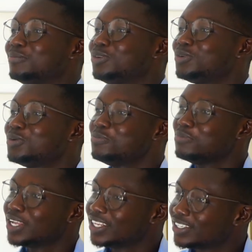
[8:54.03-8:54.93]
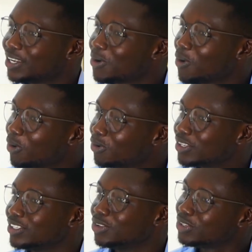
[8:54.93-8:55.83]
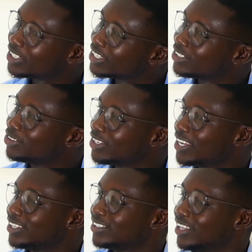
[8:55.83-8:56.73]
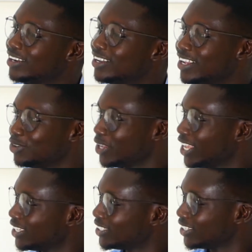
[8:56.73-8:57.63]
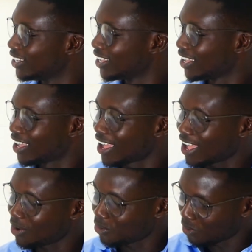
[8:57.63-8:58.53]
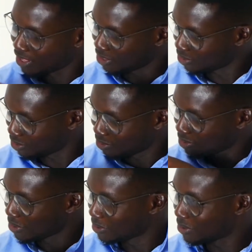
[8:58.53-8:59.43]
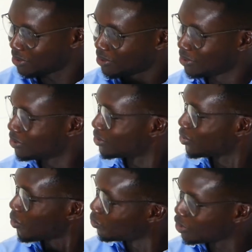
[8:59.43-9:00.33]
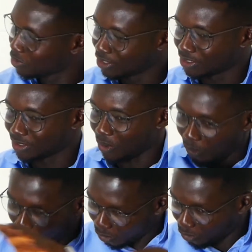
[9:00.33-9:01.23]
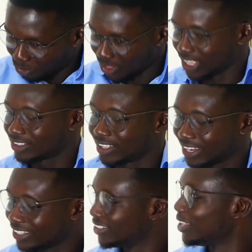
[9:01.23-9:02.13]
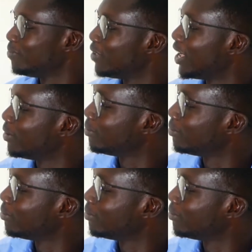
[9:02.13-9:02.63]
you milling the corn, doing this, doing that, and then education, how were you coping with all that at the same time?